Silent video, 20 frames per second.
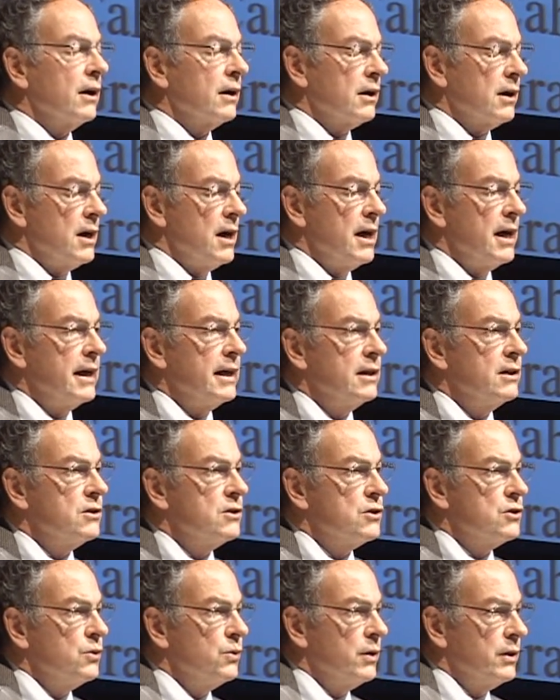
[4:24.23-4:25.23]
kind
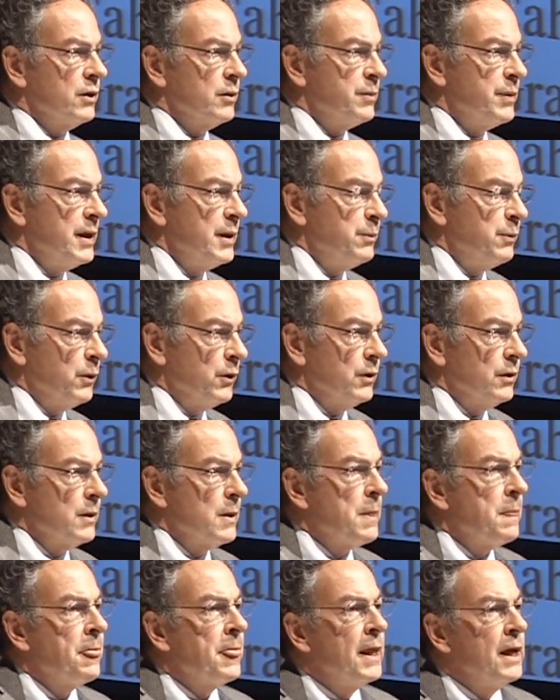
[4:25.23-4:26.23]
to other people.
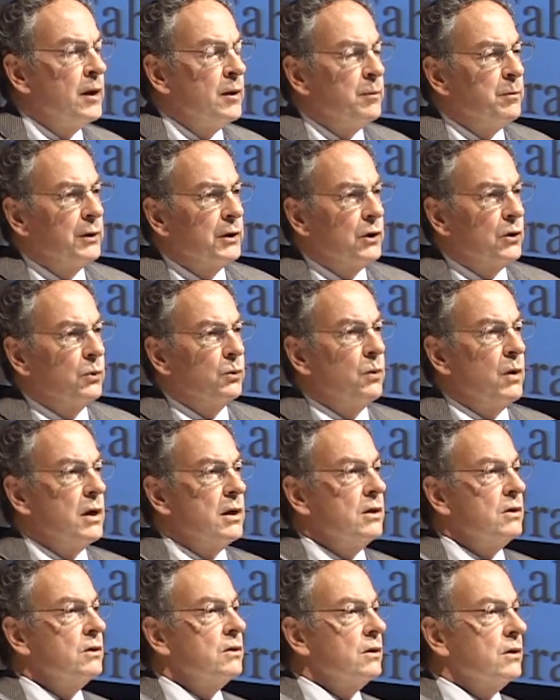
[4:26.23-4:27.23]
But the
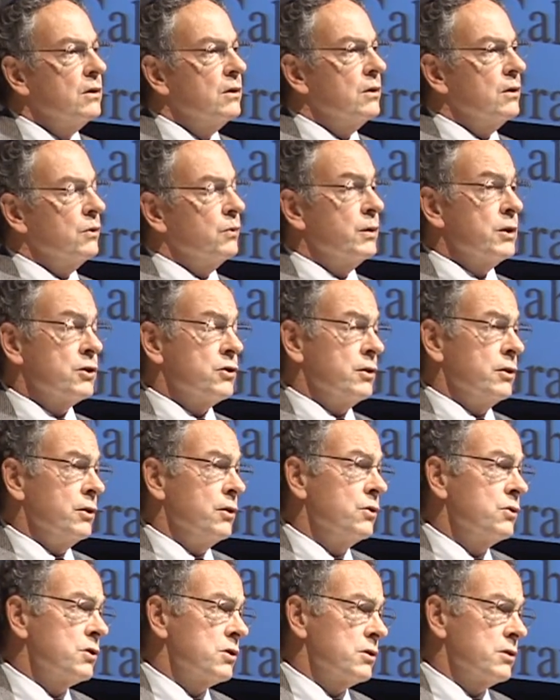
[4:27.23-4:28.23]
one which
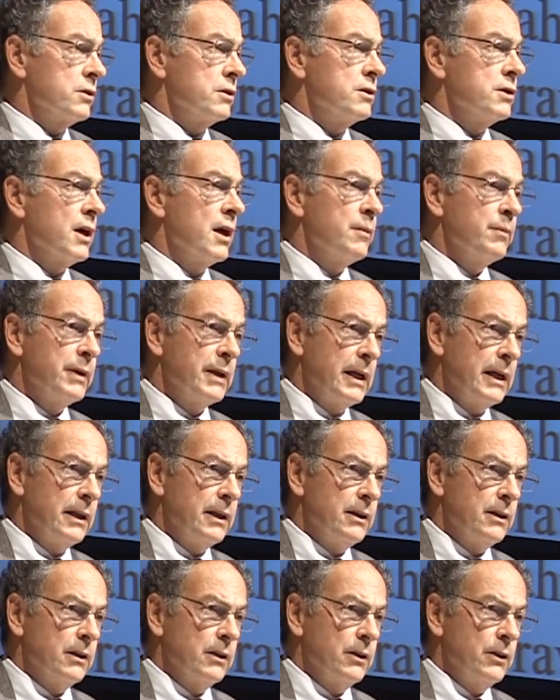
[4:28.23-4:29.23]
used to
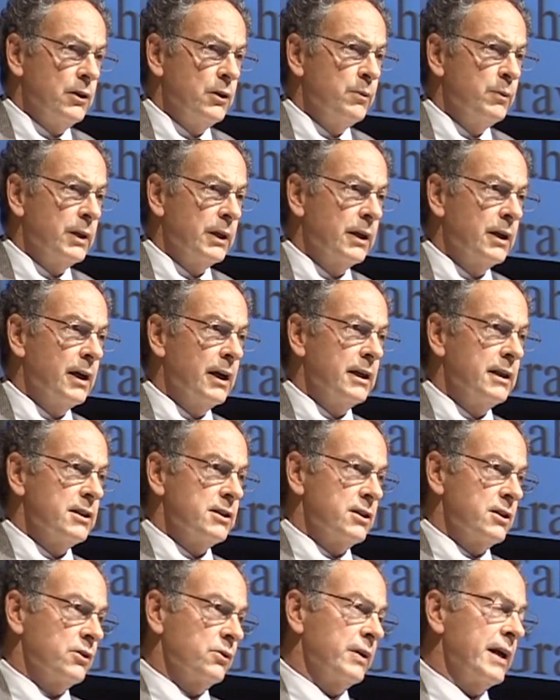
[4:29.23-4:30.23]
dominate humankind's
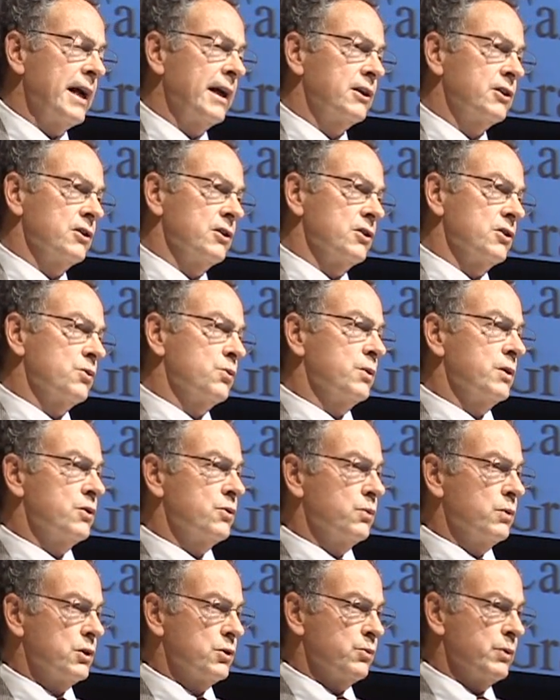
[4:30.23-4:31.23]
interactions, which
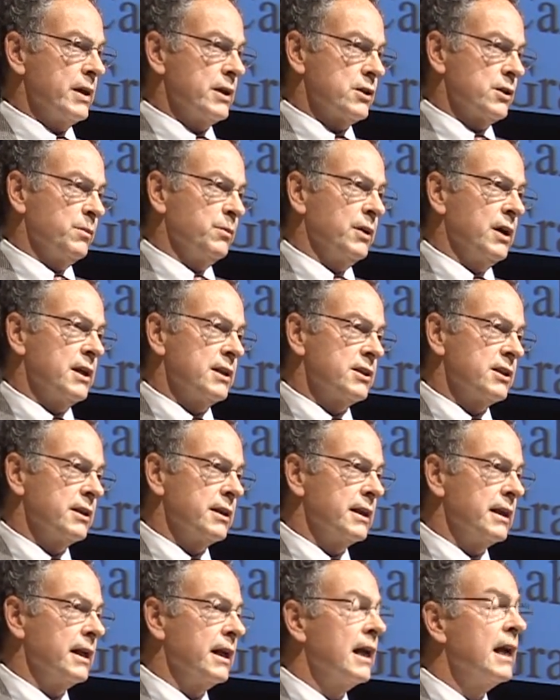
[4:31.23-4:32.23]
was
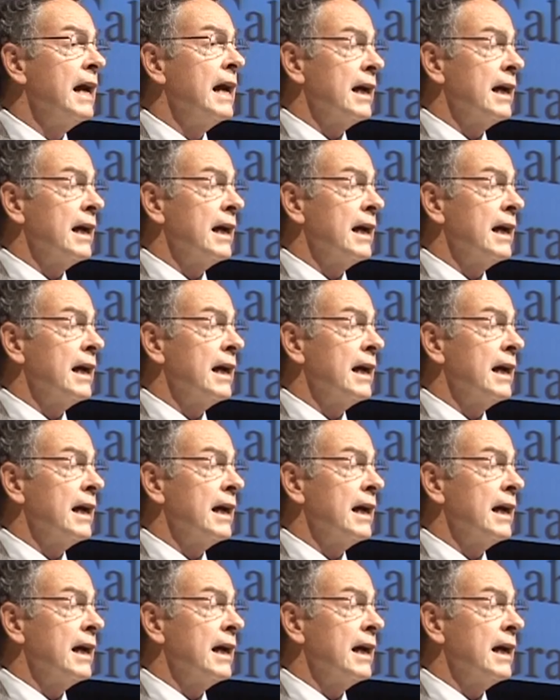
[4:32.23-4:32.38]
reciprocity,